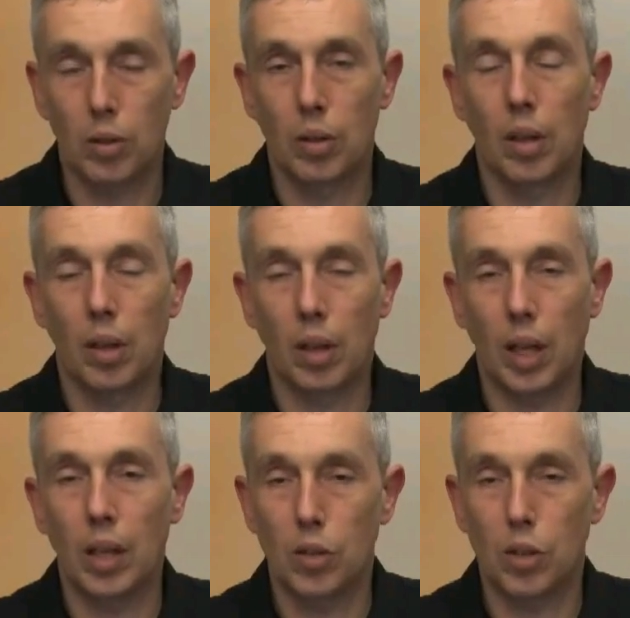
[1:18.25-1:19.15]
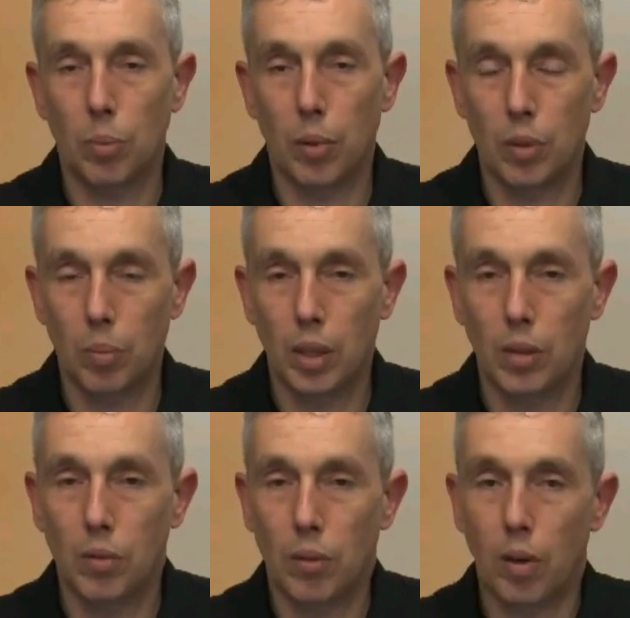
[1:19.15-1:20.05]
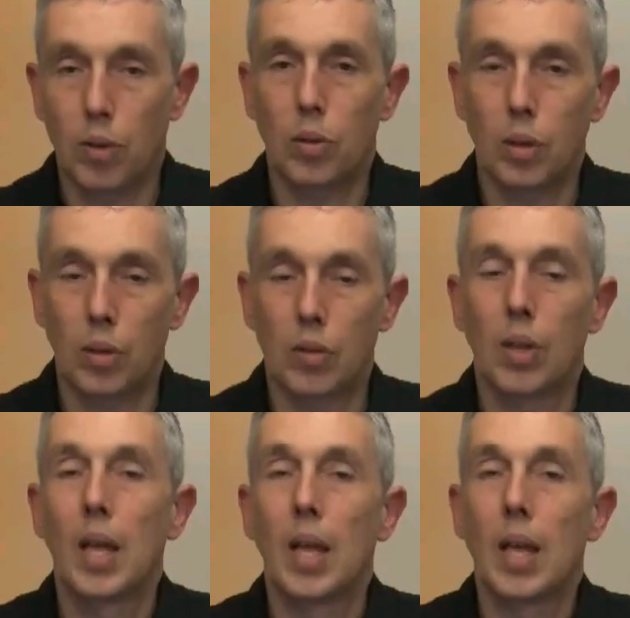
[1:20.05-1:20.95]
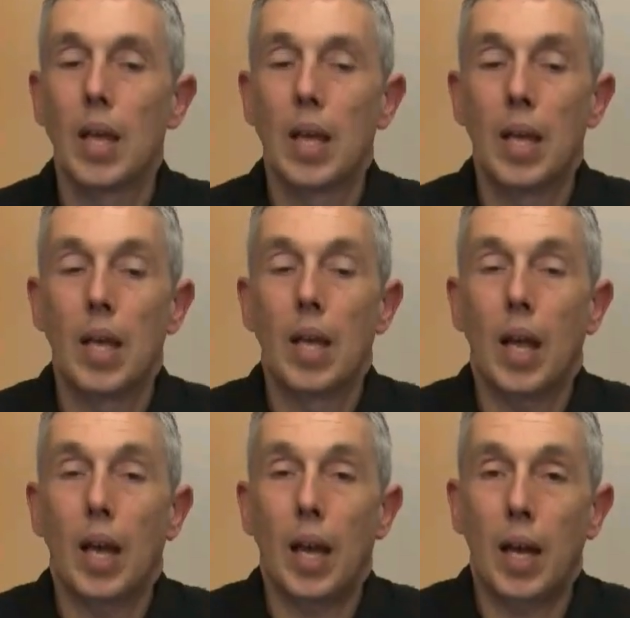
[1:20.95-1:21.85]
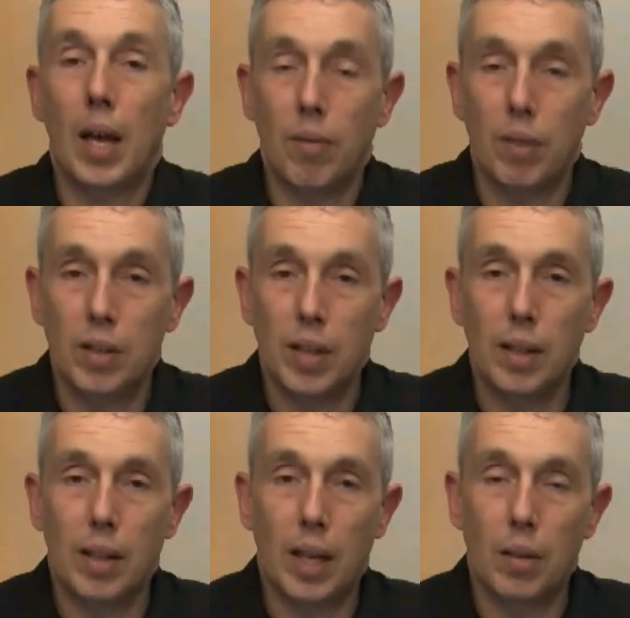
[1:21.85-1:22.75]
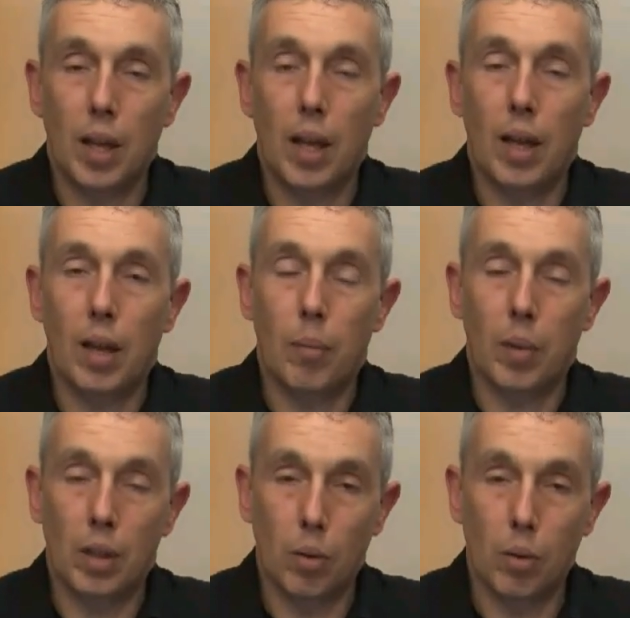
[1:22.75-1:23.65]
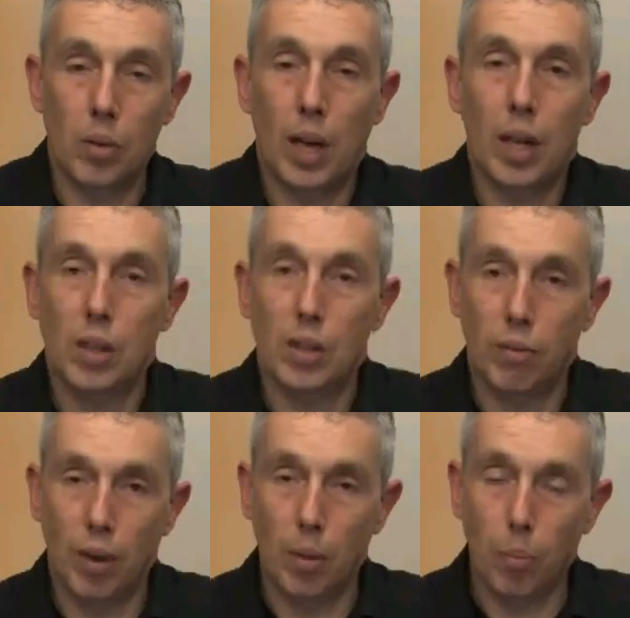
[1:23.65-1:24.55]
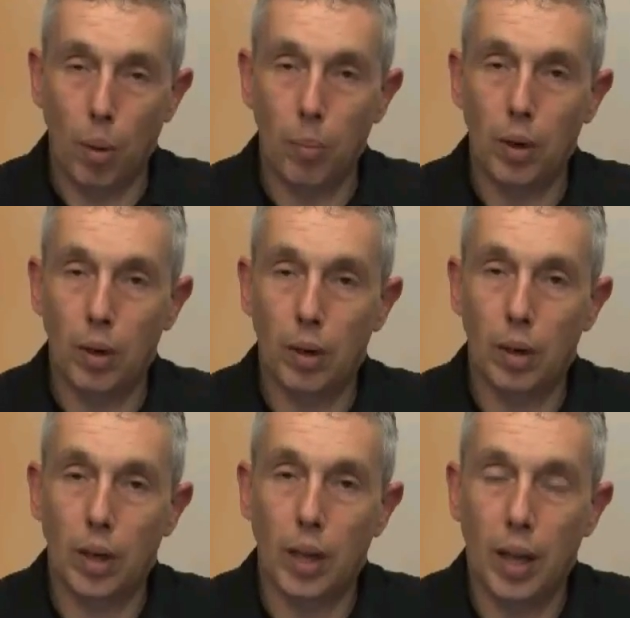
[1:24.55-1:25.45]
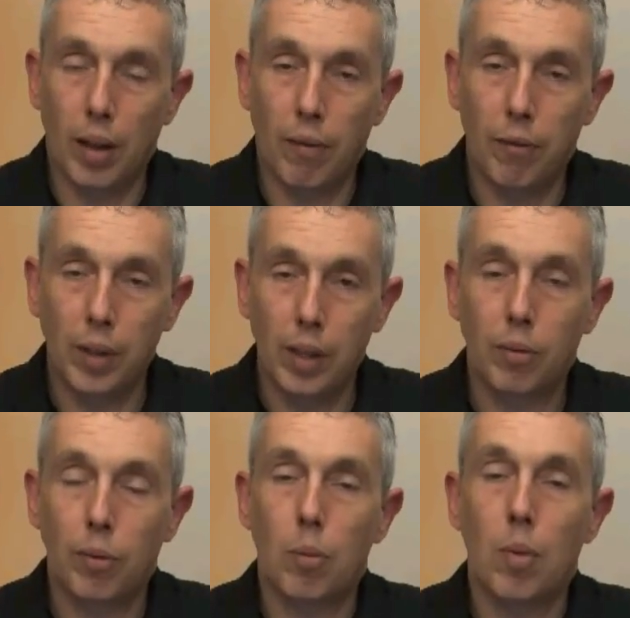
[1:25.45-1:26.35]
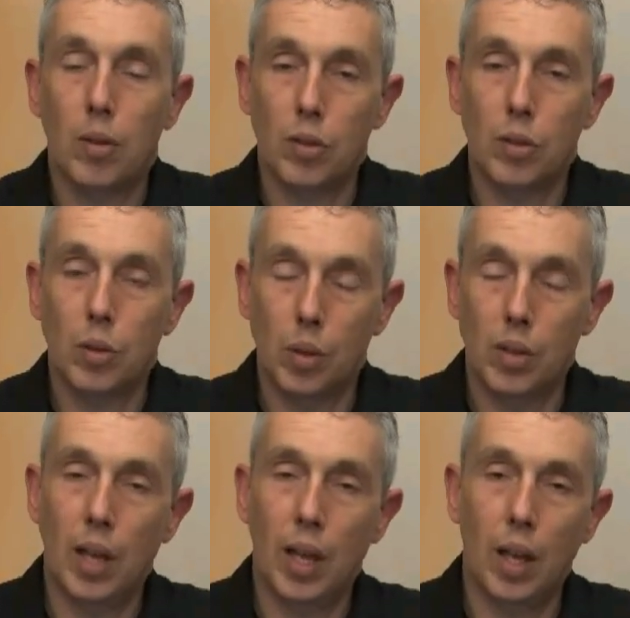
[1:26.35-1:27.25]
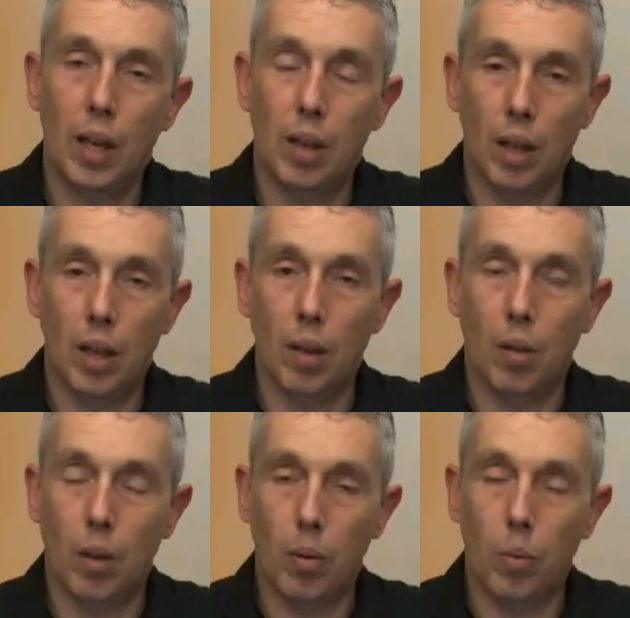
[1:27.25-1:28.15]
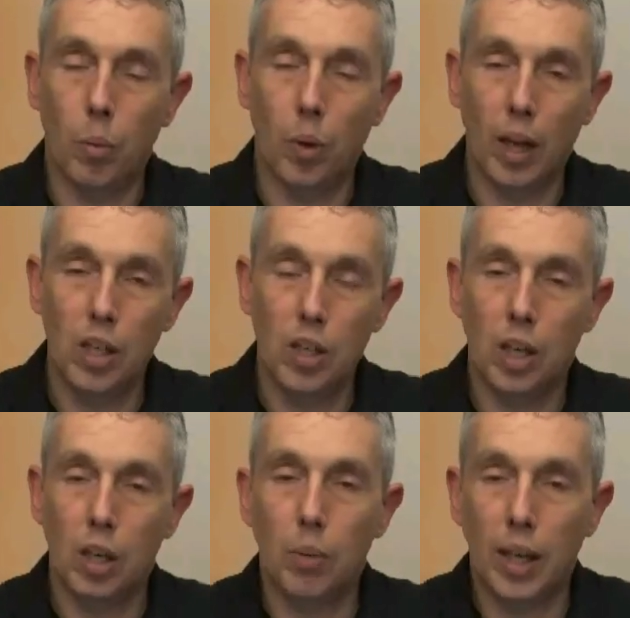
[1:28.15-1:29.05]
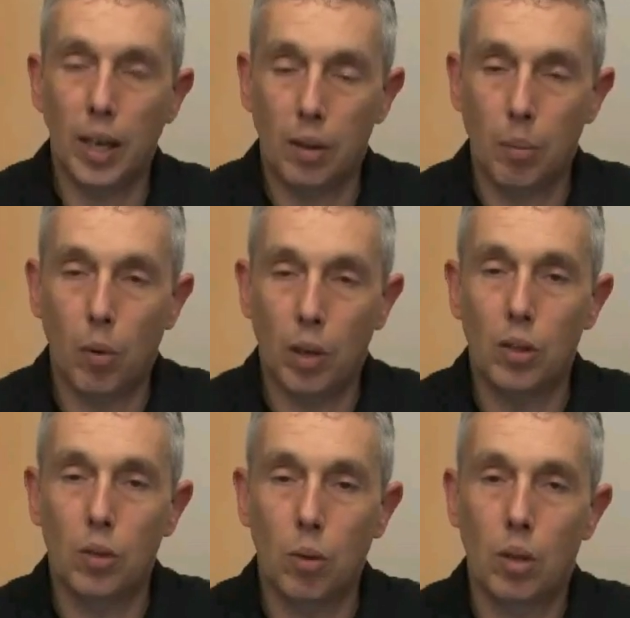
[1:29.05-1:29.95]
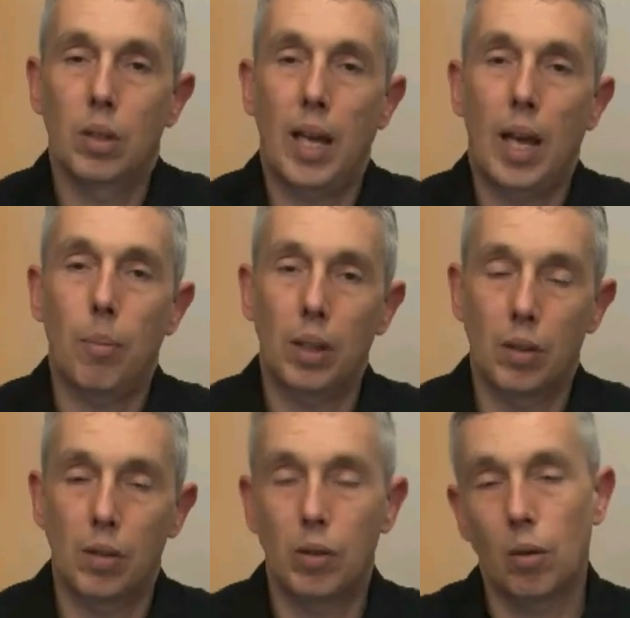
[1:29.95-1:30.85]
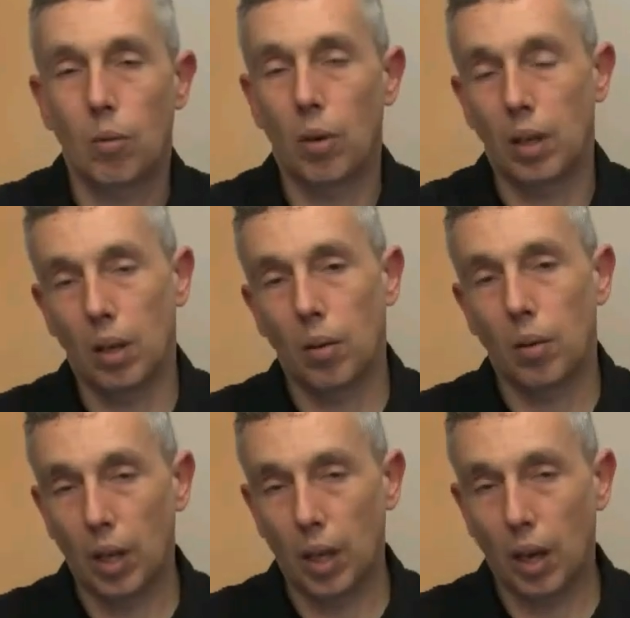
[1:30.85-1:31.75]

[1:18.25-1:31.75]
good internship possibilities for our students. Having said that, neuroscience is a very popular field for master students, and each year we get more than 200 applicants. So